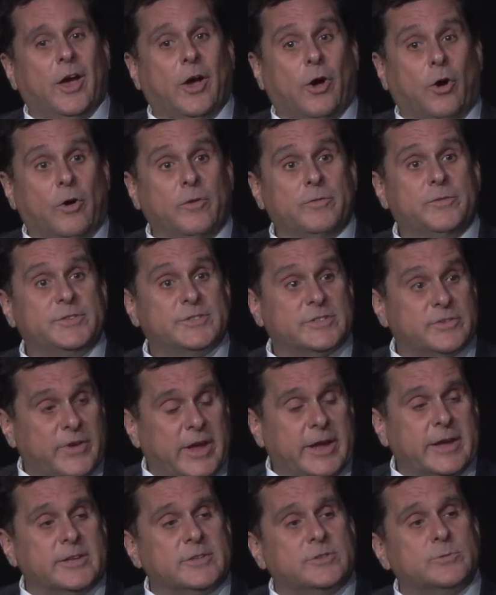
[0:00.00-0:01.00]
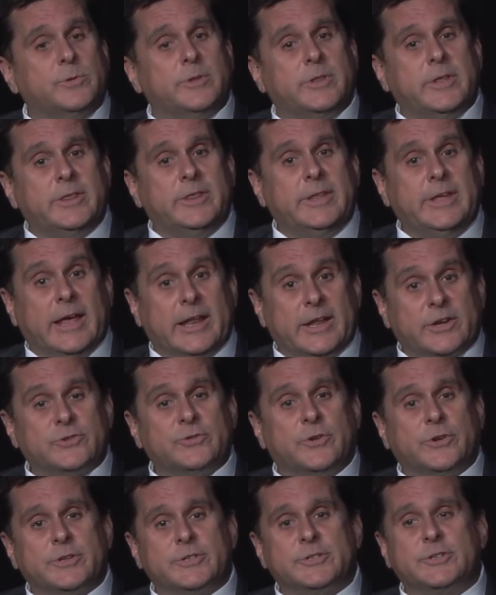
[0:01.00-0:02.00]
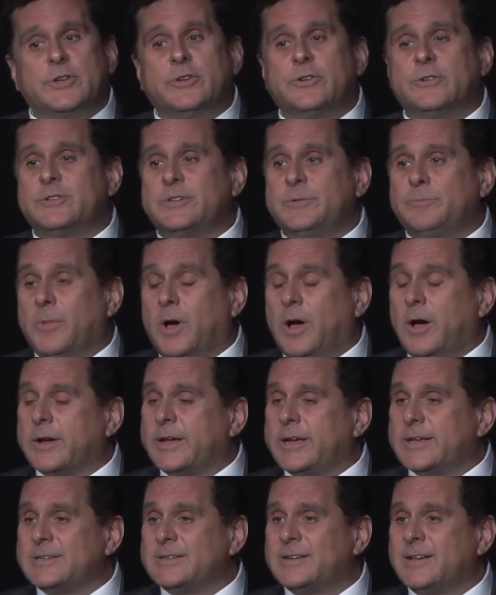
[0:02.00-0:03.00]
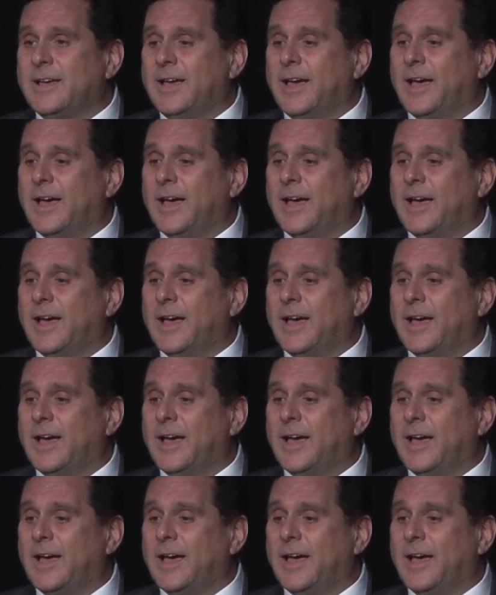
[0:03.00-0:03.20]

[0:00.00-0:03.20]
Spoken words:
of surveyors within the electronic security market.